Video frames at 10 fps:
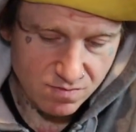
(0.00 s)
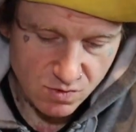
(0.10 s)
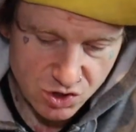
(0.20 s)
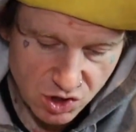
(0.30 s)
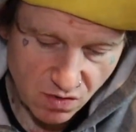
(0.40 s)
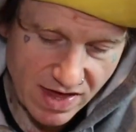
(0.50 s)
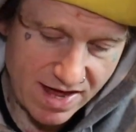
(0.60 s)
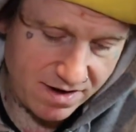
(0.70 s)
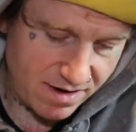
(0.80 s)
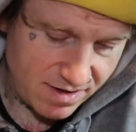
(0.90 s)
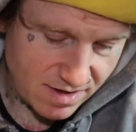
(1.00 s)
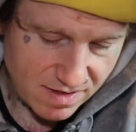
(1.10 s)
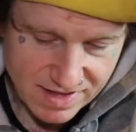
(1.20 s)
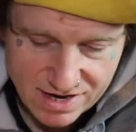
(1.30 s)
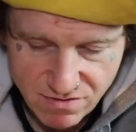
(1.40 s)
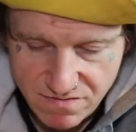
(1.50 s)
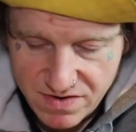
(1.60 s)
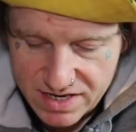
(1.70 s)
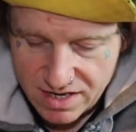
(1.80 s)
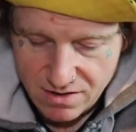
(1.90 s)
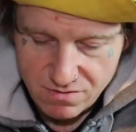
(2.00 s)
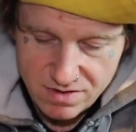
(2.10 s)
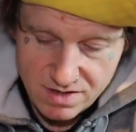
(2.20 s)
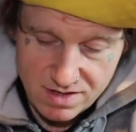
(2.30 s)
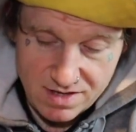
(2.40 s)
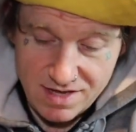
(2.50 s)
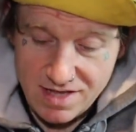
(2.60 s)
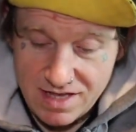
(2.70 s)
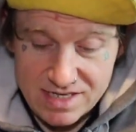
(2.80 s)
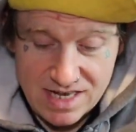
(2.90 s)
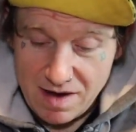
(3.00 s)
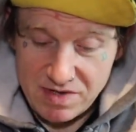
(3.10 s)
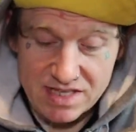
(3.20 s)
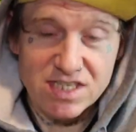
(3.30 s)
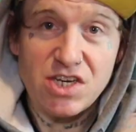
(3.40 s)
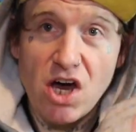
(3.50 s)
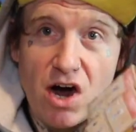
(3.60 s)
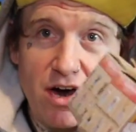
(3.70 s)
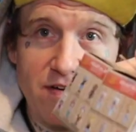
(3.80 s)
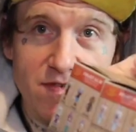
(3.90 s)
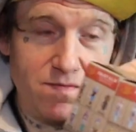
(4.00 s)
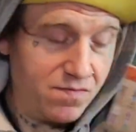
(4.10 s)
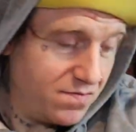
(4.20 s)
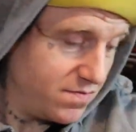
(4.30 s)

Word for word: We'll show that in a, a later video. As I mean, there's a ton of them.